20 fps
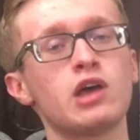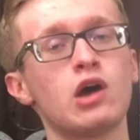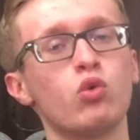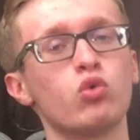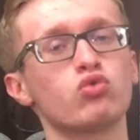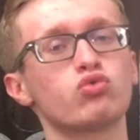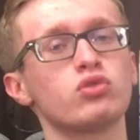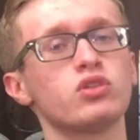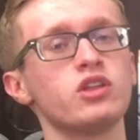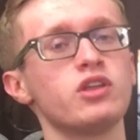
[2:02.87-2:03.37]
out,
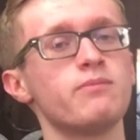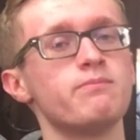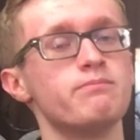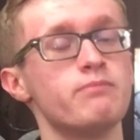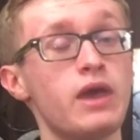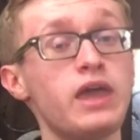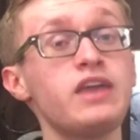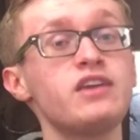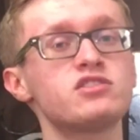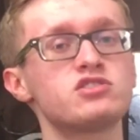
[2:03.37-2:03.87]
what really
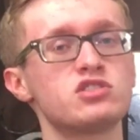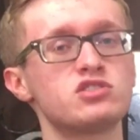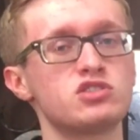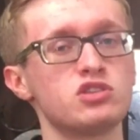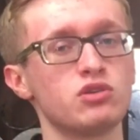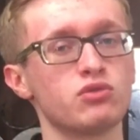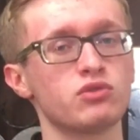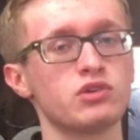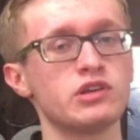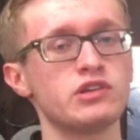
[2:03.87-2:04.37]
makes the
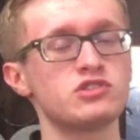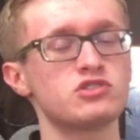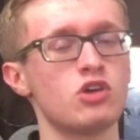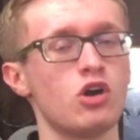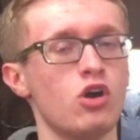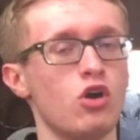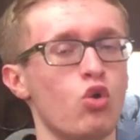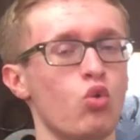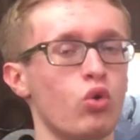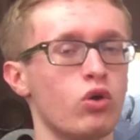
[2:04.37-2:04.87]
series,
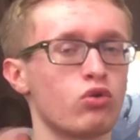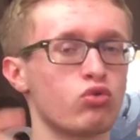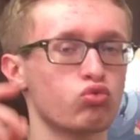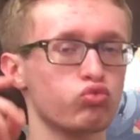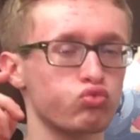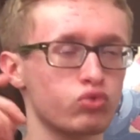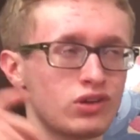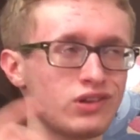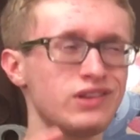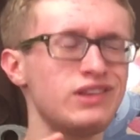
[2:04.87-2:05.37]
what
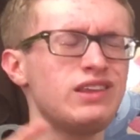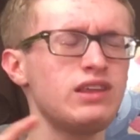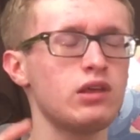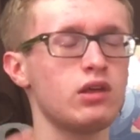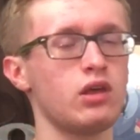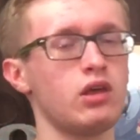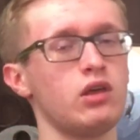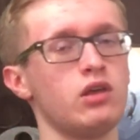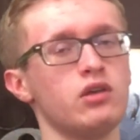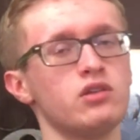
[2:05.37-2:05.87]
really
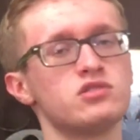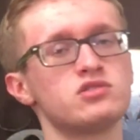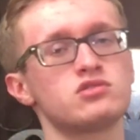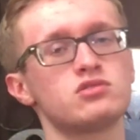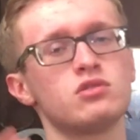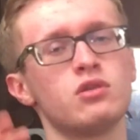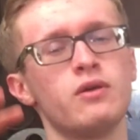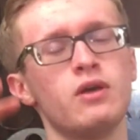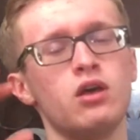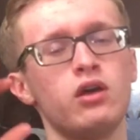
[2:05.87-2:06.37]
is
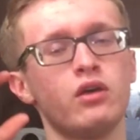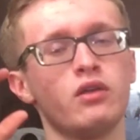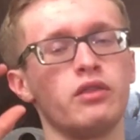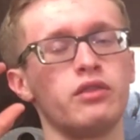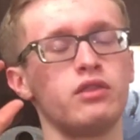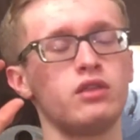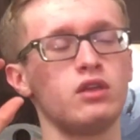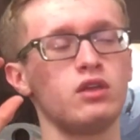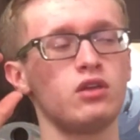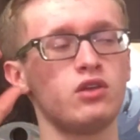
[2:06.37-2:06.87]

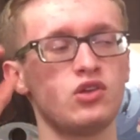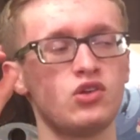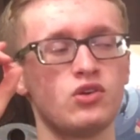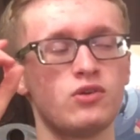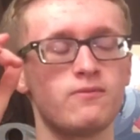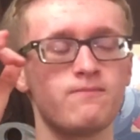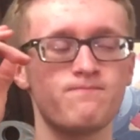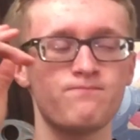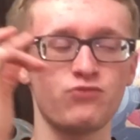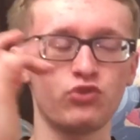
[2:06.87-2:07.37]

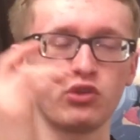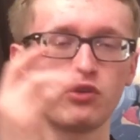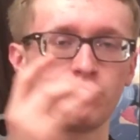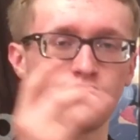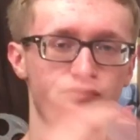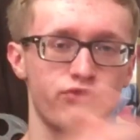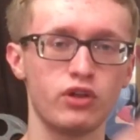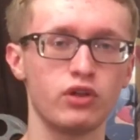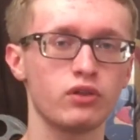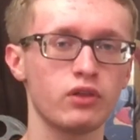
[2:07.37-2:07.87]
the
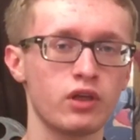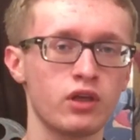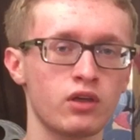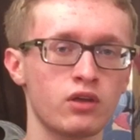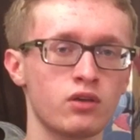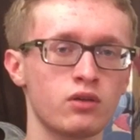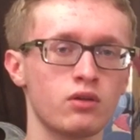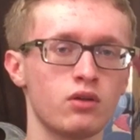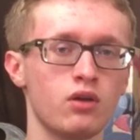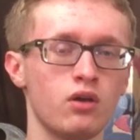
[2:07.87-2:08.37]

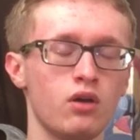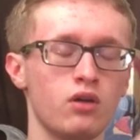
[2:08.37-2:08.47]
filling,